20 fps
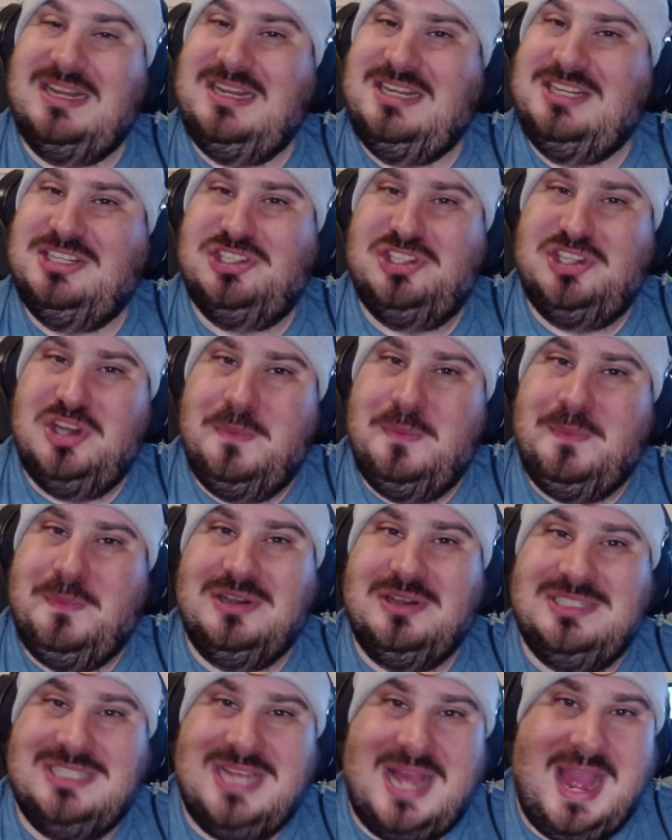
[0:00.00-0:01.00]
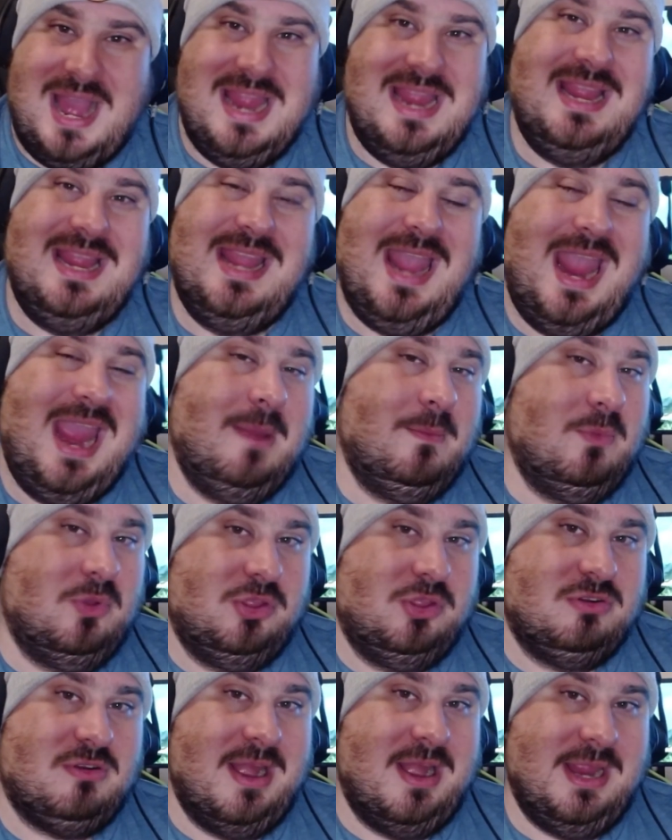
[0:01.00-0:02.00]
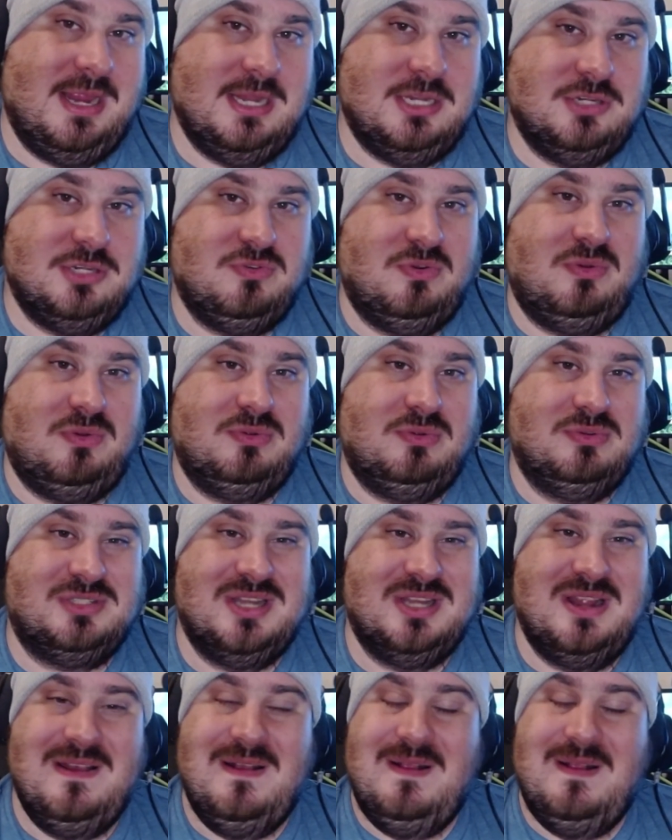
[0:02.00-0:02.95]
super tight game with great controls.